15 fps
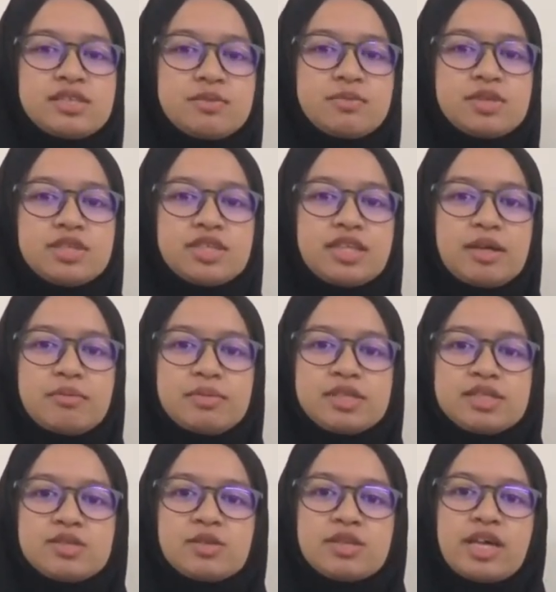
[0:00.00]
distribution
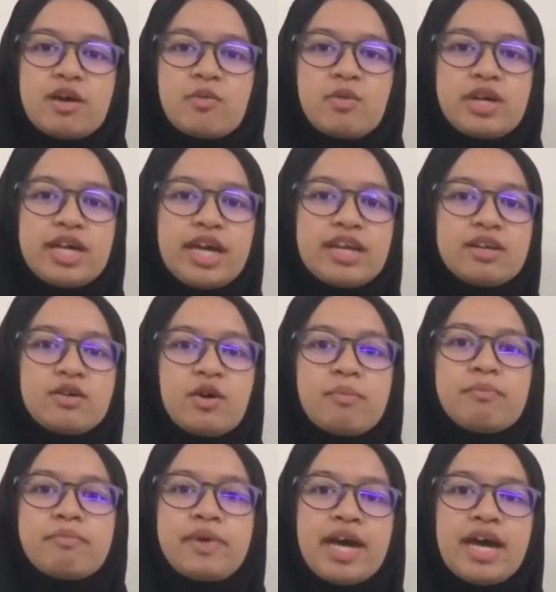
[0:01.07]
table so that we can
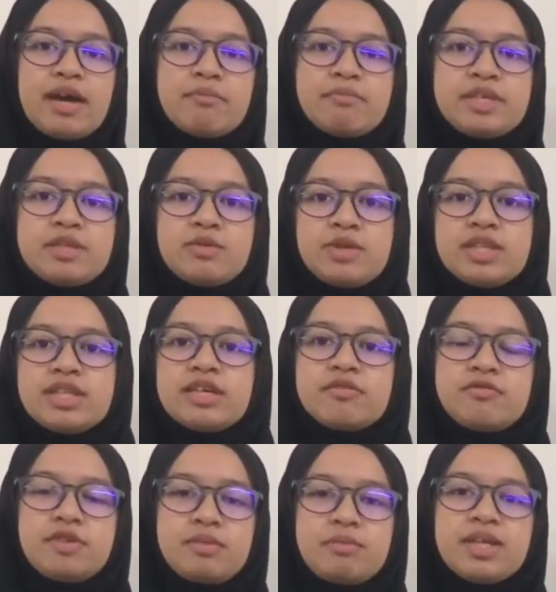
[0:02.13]
compare between the
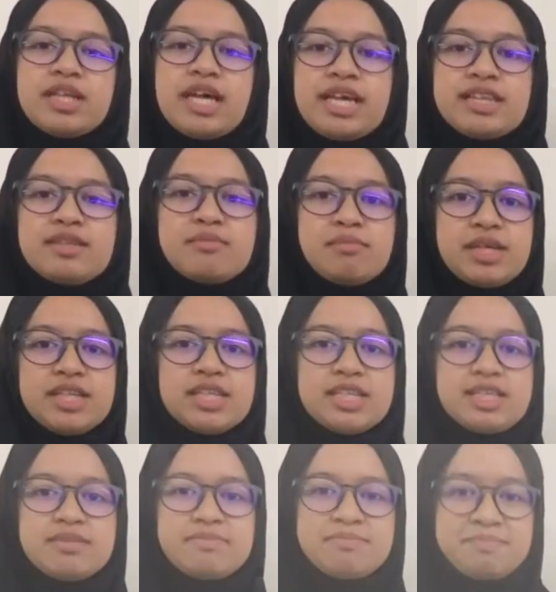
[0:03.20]
female and the males.